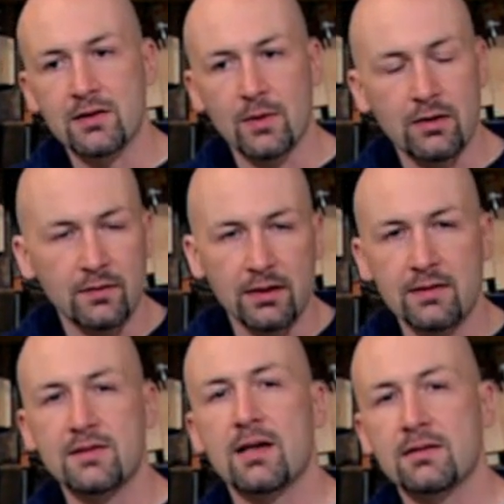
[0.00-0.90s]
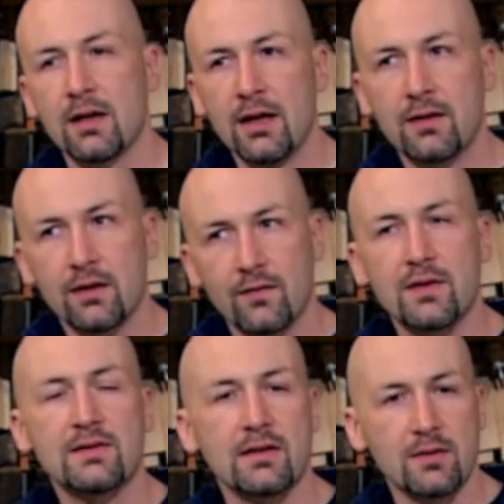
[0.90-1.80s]
So I don't think this as, think of
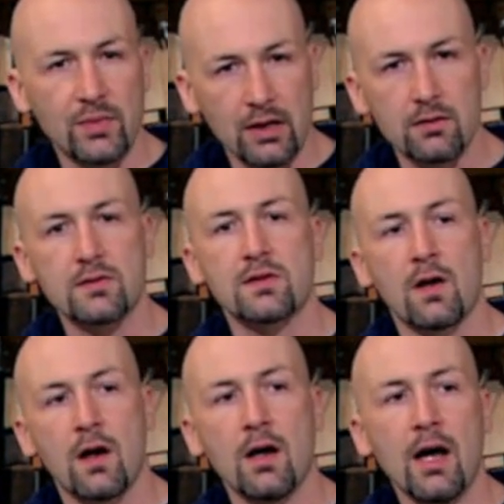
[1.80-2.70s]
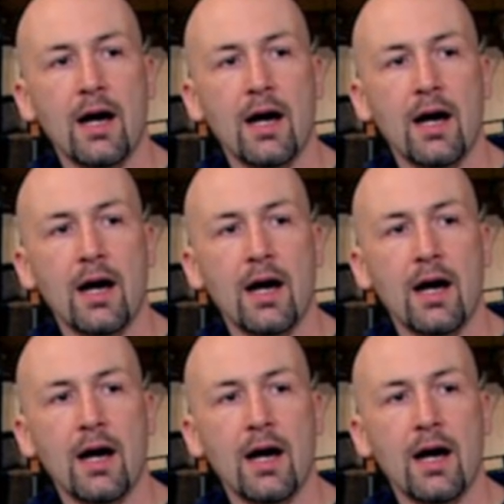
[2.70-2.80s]
this as a beginner saw.